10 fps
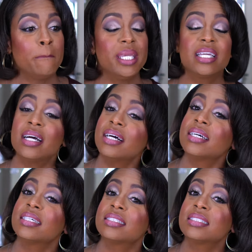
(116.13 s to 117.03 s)

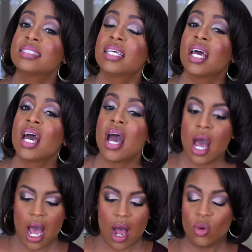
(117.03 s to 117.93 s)
Because
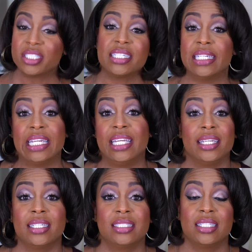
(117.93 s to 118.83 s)
I wasn't going to get
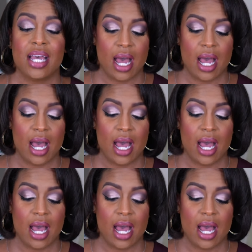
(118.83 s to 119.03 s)
it.